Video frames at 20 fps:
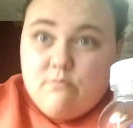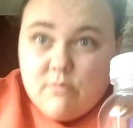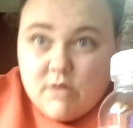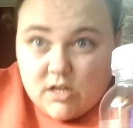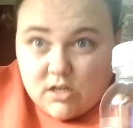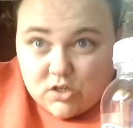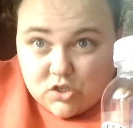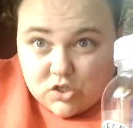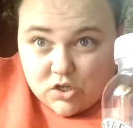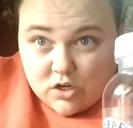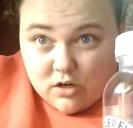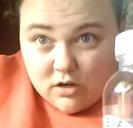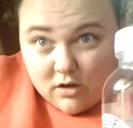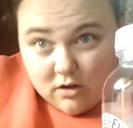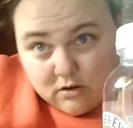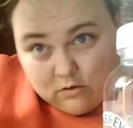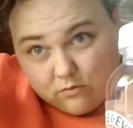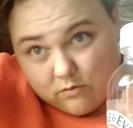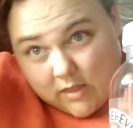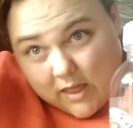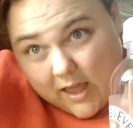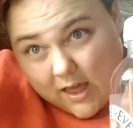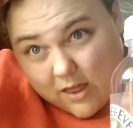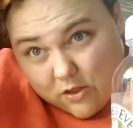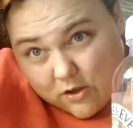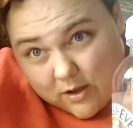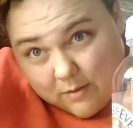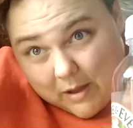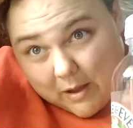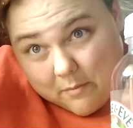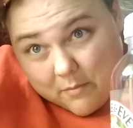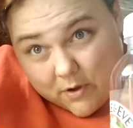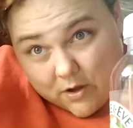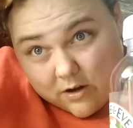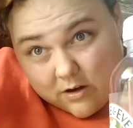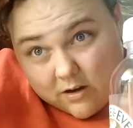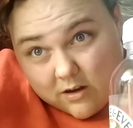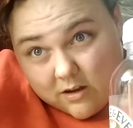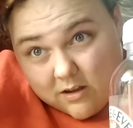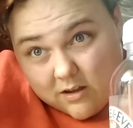Make sure you do that. Look at my
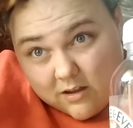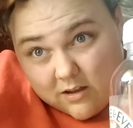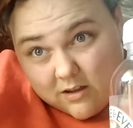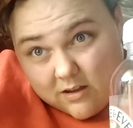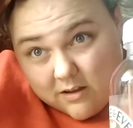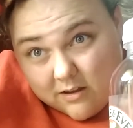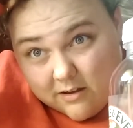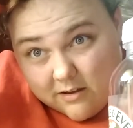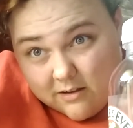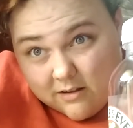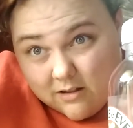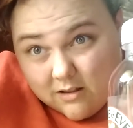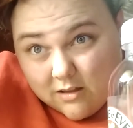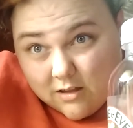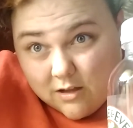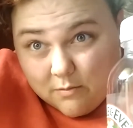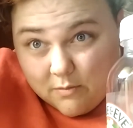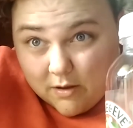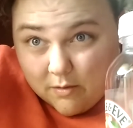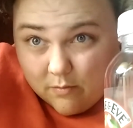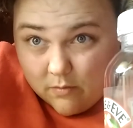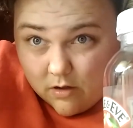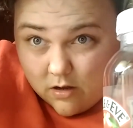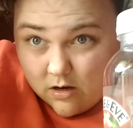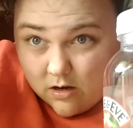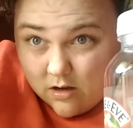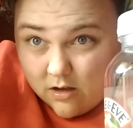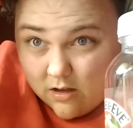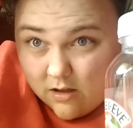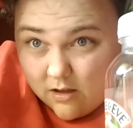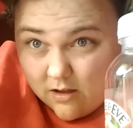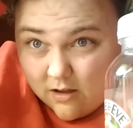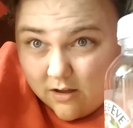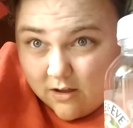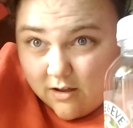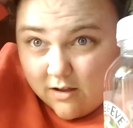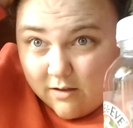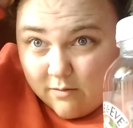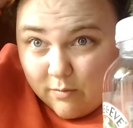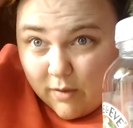bun. Look at my bun.
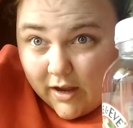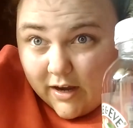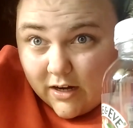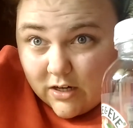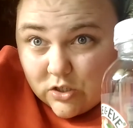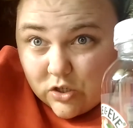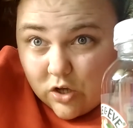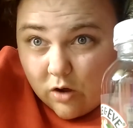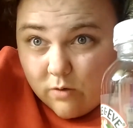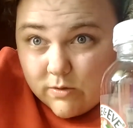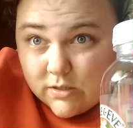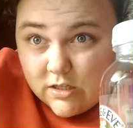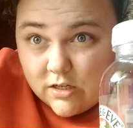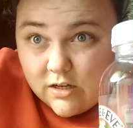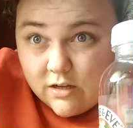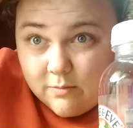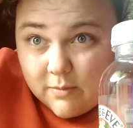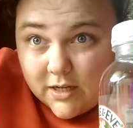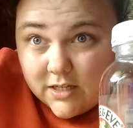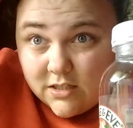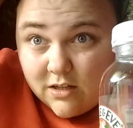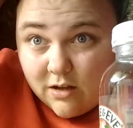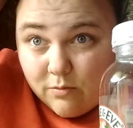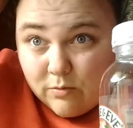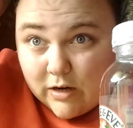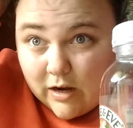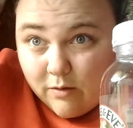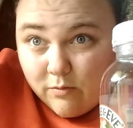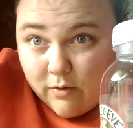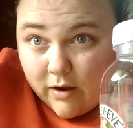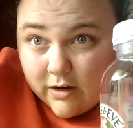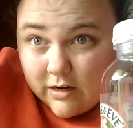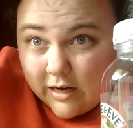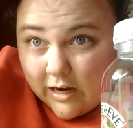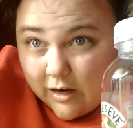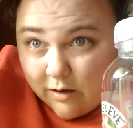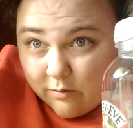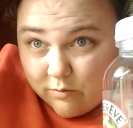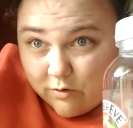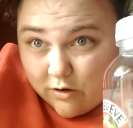My hair is always looking messed up when I'm on
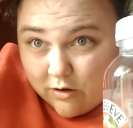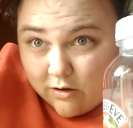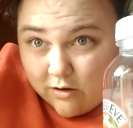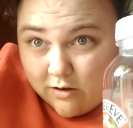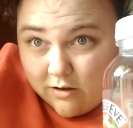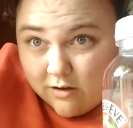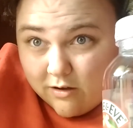camera.